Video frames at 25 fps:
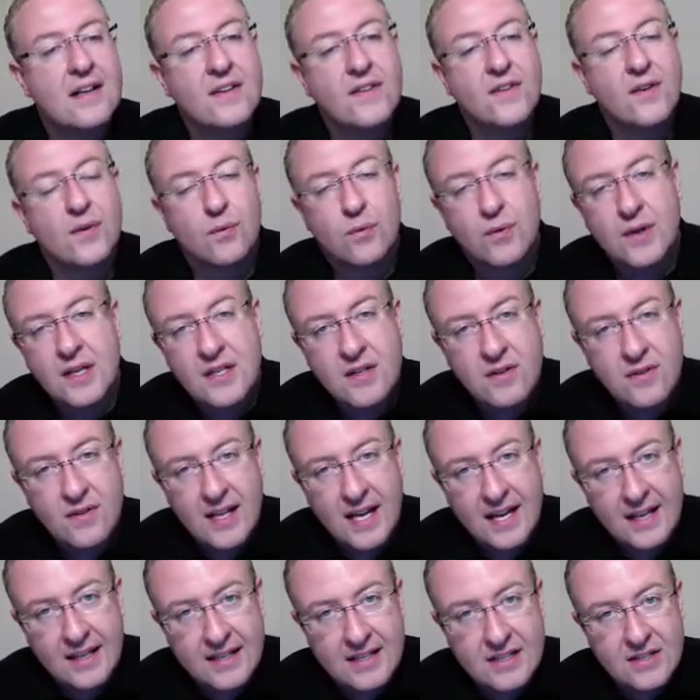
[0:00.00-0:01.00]
To redo
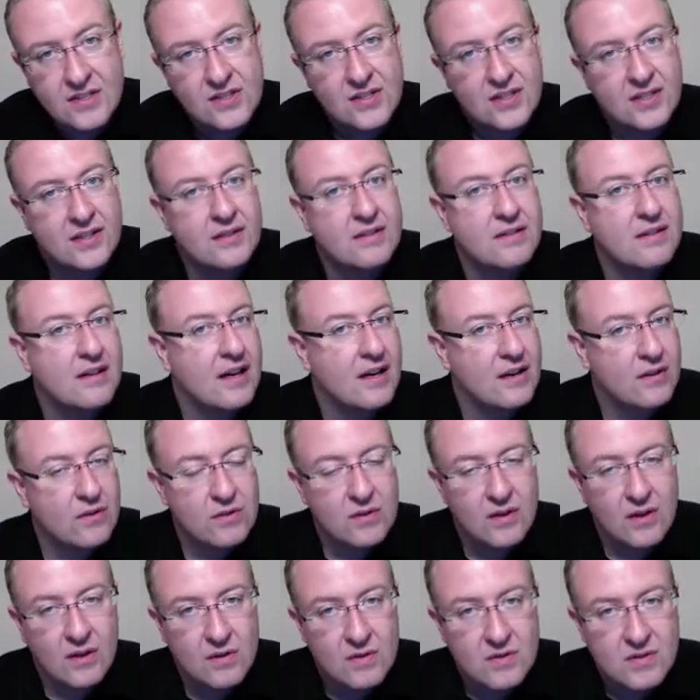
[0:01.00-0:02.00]
that kitchen,
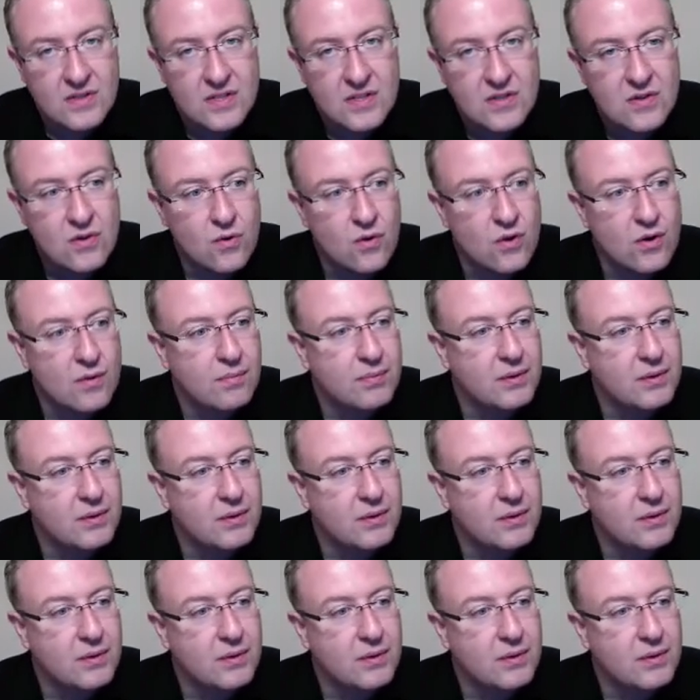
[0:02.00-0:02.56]
$100 a door